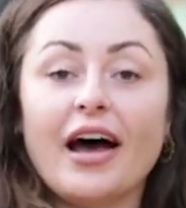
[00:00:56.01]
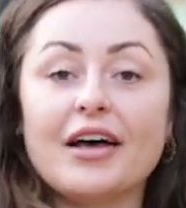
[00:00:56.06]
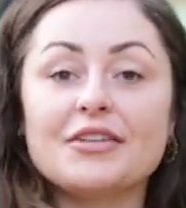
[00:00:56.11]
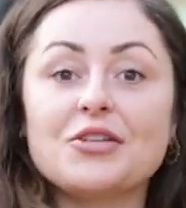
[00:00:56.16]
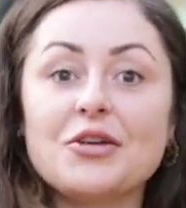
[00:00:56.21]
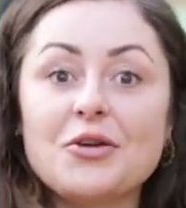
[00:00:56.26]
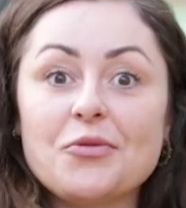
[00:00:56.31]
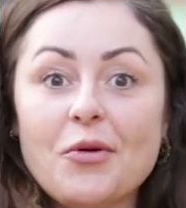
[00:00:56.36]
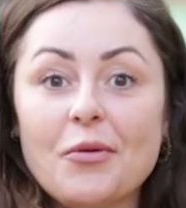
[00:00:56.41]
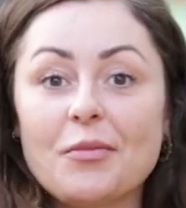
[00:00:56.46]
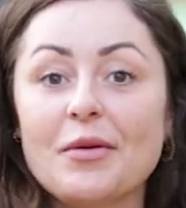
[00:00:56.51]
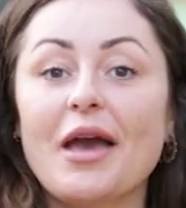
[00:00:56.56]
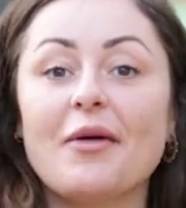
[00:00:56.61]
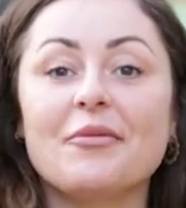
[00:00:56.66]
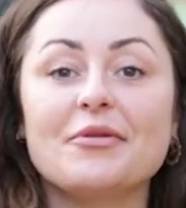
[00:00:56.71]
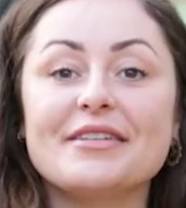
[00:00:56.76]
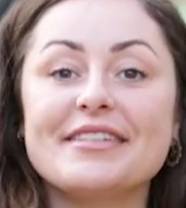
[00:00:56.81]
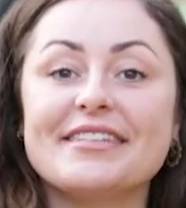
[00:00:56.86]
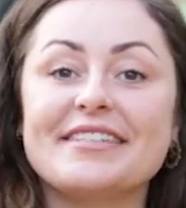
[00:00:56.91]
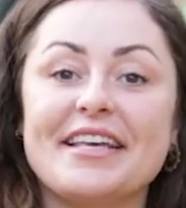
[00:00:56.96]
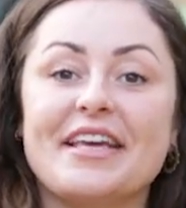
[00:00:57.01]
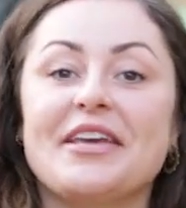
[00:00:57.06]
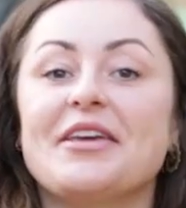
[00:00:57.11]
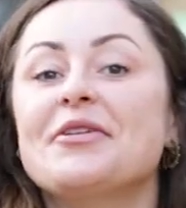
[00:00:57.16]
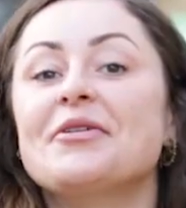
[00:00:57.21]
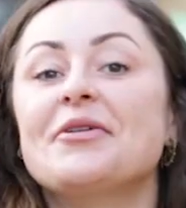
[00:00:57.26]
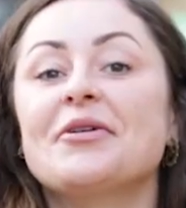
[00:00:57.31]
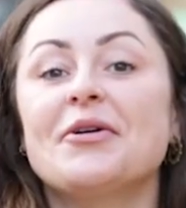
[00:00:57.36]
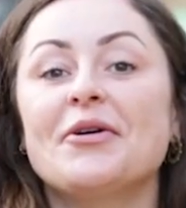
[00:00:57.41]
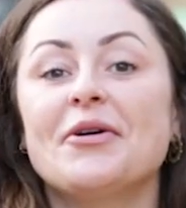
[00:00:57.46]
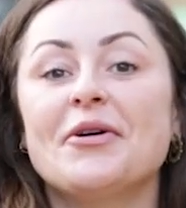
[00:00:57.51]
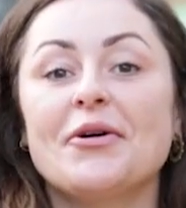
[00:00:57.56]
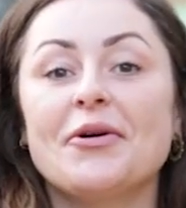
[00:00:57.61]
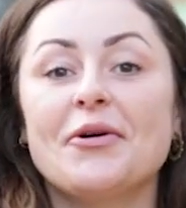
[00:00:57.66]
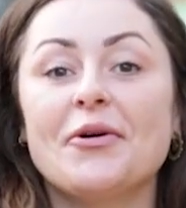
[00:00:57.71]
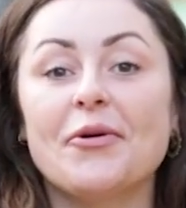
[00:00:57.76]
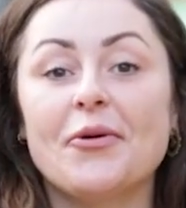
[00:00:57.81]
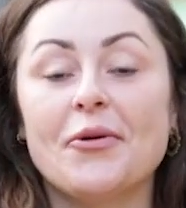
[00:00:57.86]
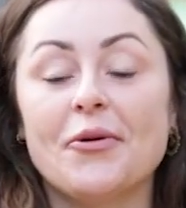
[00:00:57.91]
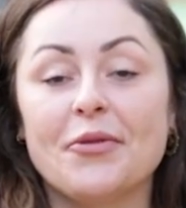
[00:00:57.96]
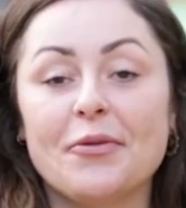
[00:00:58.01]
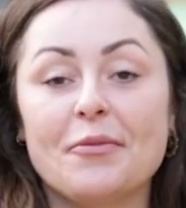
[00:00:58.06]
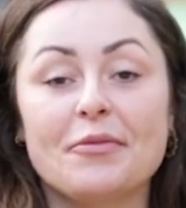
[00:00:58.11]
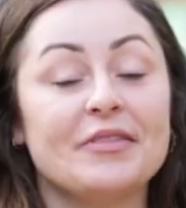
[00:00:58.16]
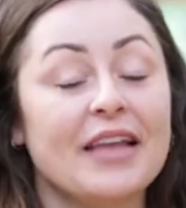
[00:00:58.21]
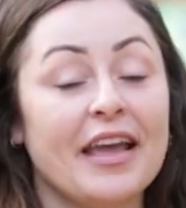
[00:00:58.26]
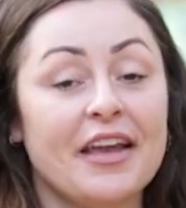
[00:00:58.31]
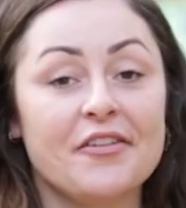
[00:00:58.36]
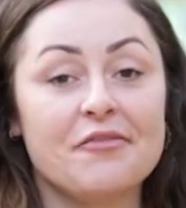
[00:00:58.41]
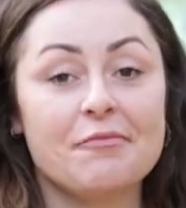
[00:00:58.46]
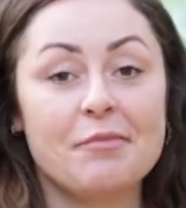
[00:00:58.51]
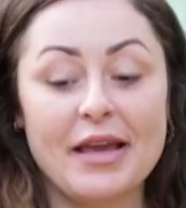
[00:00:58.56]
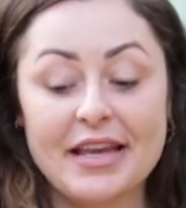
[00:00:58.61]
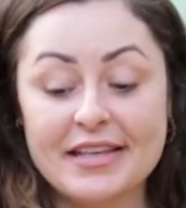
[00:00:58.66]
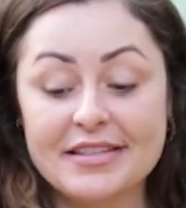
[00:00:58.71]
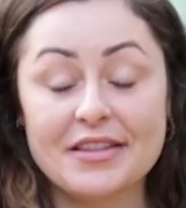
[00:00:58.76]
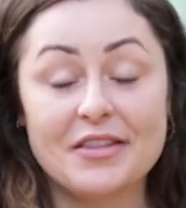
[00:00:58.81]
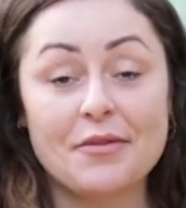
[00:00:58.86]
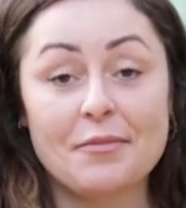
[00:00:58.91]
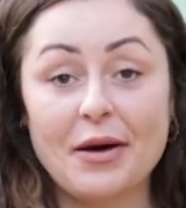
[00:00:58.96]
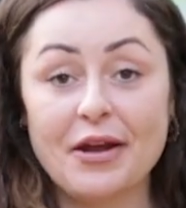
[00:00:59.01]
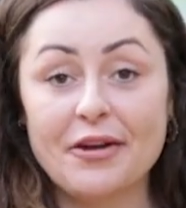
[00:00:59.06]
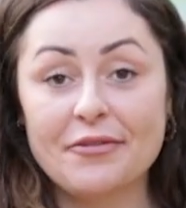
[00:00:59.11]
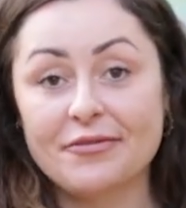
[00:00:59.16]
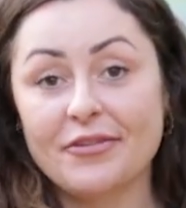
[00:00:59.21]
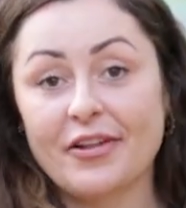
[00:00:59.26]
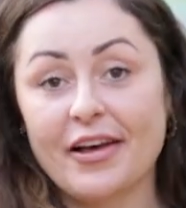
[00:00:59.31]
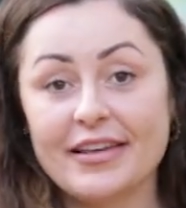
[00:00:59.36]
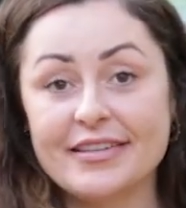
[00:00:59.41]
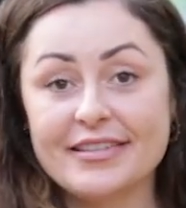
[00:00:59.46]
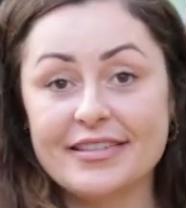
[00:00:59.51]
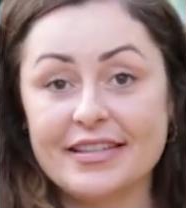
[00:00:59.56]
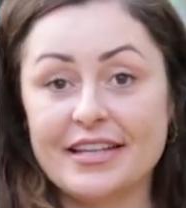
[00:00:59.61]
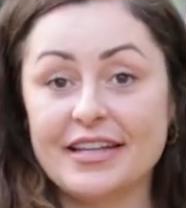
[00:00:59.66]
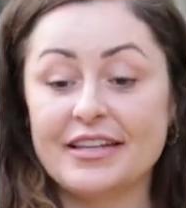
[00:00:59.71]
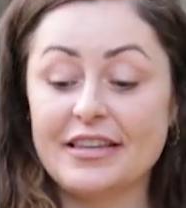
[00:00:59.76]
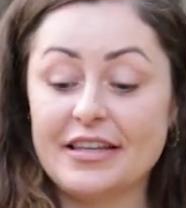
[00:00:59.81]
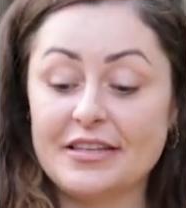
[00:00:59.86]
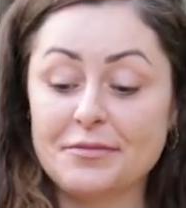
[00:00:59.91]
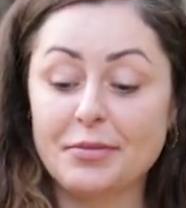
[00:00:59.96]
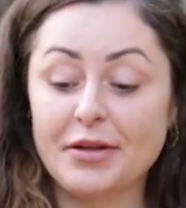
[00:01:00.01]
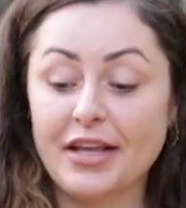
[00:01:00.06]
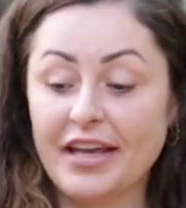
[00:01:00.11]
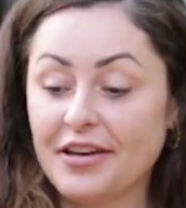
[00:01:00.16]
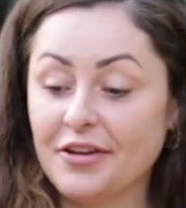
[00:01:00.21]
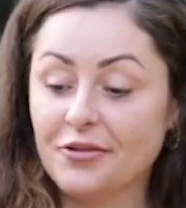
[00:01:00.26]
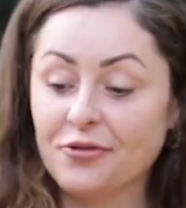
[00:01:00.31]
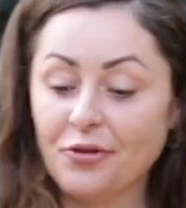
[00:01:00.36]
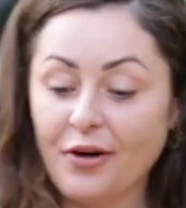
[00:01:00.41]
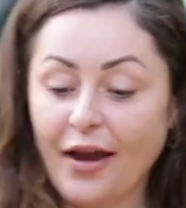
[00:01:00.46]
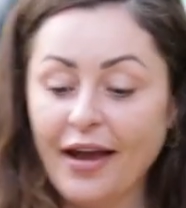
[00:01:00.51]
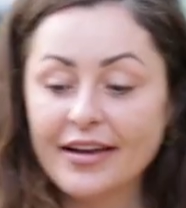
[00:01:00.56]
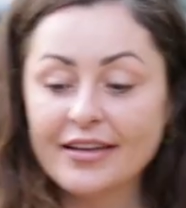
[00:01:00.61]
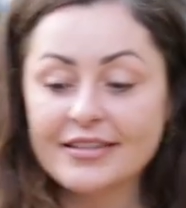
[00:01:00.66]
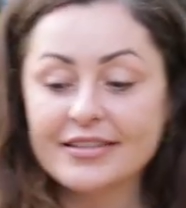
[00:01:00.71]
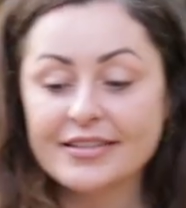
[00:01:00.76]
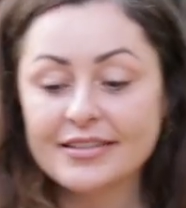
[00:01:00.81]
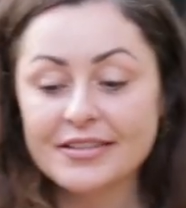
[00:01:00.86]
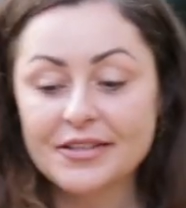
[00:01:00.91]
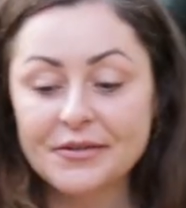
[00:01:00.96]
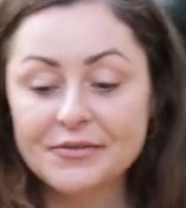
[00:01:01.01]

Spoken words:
so you will be able to see all the native bees and the butterflies that this plant attracts.